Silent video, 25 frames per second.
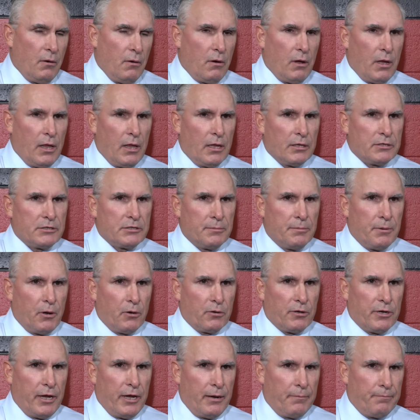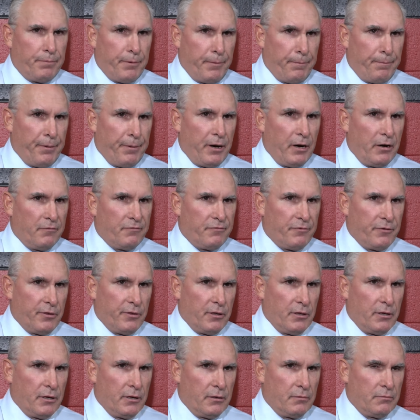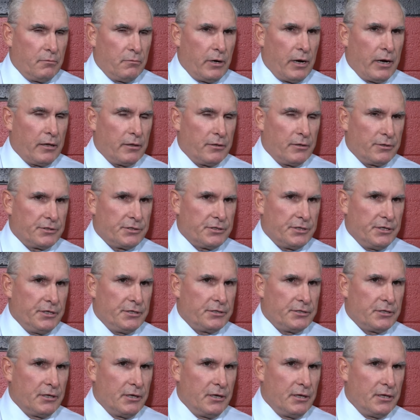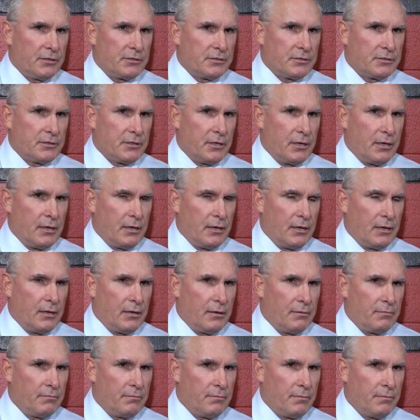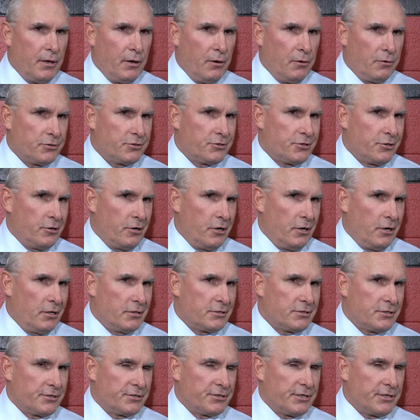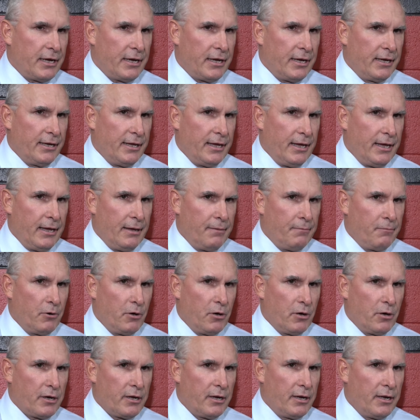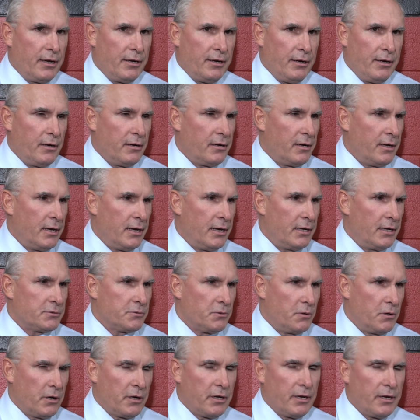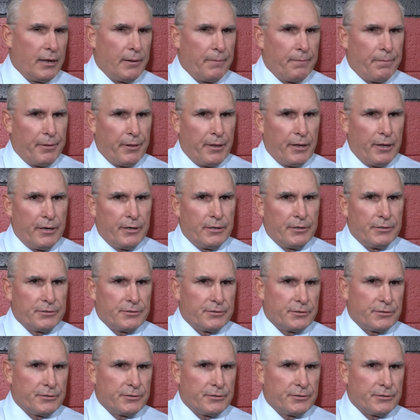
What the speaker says: Well, it's about getting prepared for the regular season. It's, you know, it's early. It's our second game. We're looking at young guys. We're looking at players.